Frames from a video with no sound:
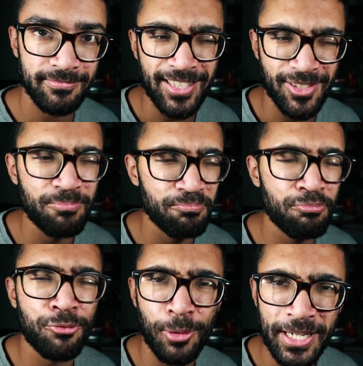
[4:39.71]
That's
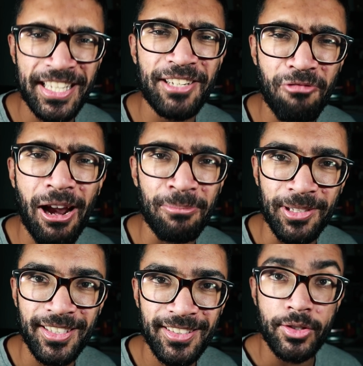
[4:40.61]
pretty
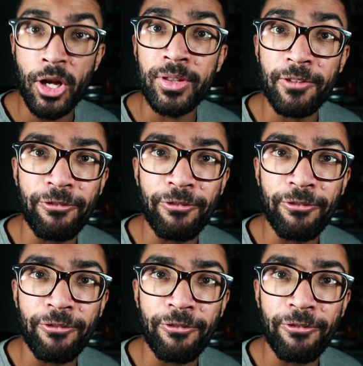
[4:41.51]
rapid. So the